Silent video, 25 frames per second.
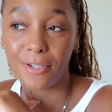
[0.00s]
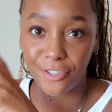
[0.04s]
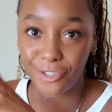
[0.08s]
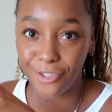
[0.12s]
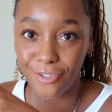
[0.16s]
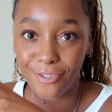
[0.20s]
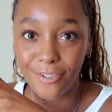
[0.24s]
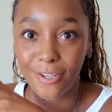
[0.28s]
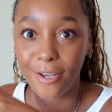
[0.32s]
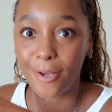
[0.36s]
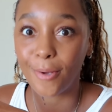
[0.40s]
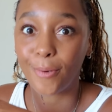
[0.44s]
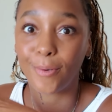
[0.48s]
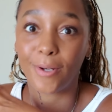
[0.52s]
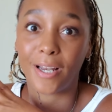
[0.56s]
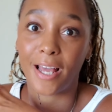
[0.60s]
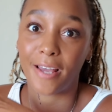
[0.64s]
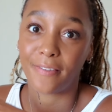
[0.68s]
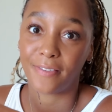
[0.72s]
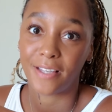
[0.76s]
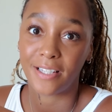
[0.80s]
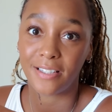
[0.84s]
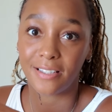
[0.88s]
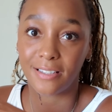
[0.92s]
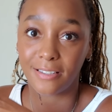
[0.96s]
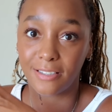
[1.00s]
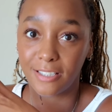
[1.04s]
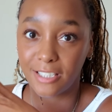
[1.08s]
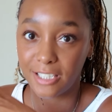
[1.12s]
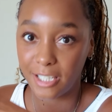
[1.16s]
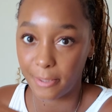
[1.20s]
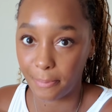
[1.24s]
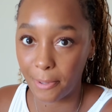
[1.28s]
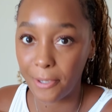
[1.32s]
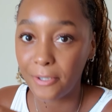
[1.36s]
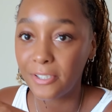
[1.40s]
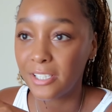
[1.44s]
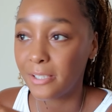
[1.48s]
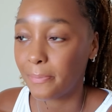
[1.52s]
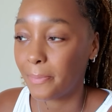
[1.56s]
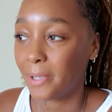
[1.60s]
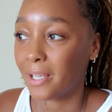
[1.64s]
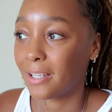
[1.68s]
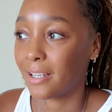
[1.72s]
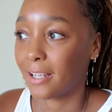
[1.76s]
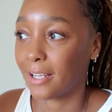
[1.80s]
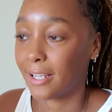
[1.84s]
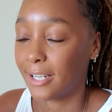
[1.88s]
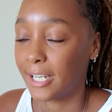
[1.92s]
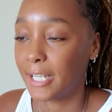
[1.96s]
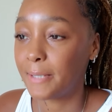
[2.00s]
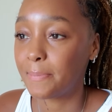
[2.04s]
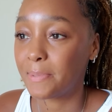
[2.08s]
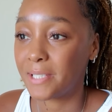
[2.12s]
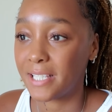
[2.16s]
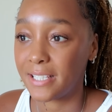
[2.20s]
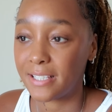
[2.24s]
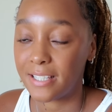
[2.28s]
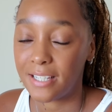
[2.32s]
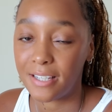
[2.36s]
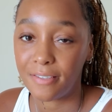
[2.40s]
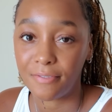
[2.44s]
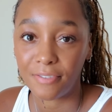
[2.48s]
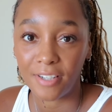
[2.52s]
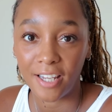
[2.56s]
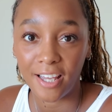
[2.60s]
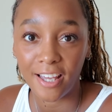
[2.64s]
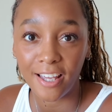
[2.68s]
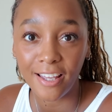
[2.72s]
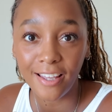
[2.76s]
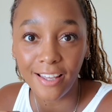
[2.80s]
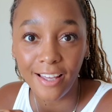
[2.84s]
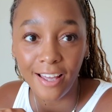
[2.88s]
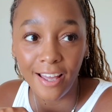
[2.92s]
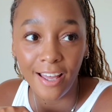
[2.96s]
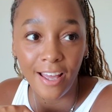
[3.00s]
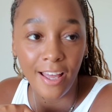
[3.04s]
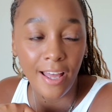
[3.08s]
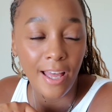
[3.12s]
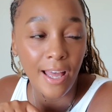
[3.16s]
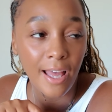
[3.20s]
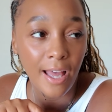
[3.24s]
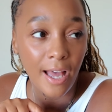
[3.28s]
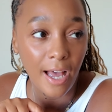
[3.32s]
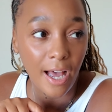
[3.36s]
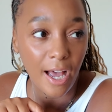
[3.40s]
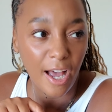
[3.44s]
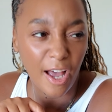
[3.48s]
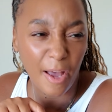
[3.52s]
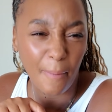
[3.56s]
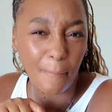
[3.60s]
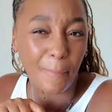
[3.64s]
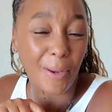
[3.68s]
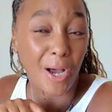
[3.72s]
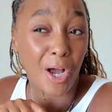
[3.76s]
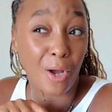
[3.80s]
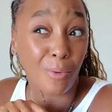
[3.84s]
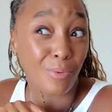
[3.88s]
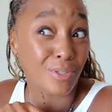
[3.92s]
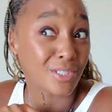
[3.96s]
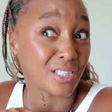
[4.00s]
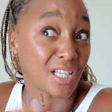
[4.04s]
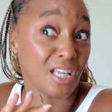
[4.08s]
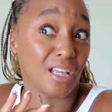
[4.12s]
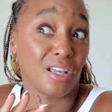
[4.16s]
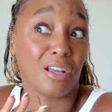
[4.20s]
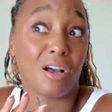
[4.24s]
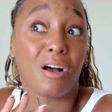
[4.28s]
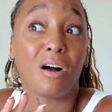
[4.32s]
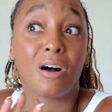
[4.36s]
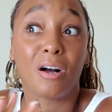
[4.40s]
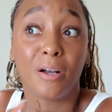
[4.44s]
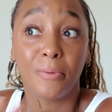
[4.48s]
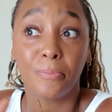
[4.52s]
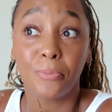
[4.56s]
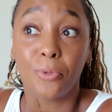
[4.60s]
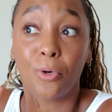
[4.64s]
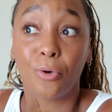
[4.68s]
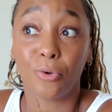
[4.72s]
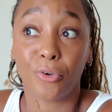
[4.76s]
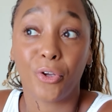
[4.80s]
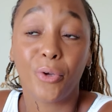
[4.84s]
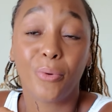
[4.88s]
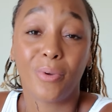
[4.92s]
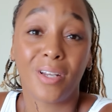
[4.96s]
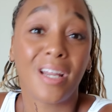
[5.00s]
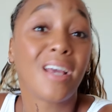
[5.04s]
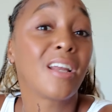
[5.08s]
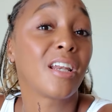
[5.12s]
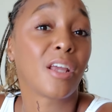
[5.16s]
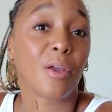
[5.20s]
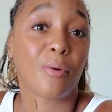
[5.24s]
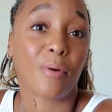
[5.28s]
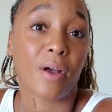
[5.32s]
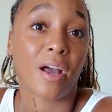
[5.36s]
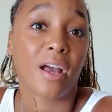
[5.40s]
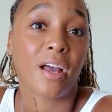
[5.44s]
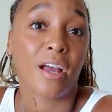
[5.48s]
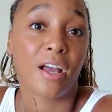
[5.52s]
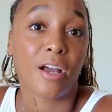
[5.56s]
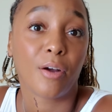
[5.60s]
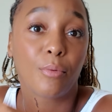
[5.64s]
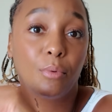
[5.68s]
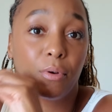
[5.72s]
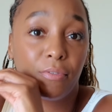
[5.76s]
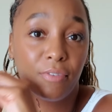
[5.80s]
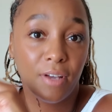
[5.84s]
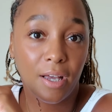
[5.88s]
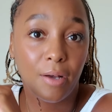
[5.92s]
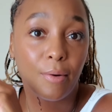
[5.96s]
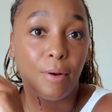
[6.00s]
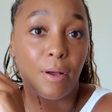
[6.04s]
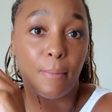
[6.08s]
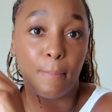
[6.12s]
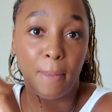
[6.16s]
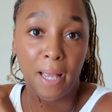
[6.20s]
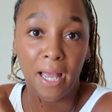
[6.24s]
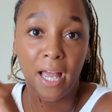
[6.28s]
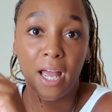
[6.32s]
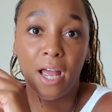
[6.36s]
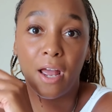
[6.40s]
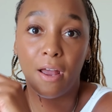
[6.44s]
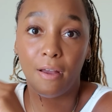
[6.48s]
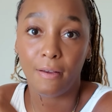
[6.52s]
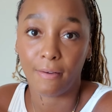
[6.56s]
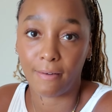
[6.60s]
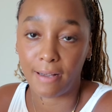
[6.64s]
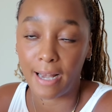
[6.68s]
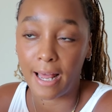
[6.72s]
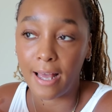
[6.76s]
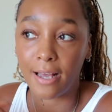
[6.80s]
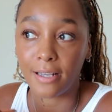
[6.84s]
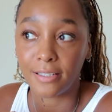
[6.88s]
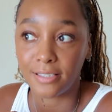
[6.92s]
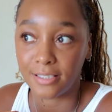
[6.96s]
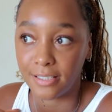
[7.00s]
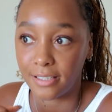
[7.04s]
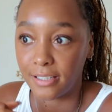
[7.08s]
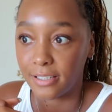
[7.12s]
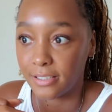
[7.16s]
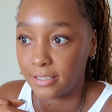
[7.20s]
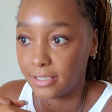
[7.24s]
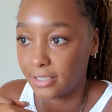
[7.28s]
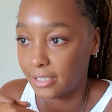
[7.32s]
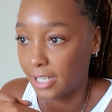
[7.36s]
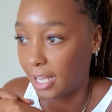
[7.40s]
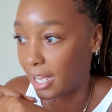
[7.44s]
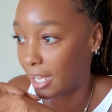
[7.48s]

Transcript: As you know, like there's supposed to be an eclipse this evening, but I was like, I'm not going anywhere without a pair of glasses.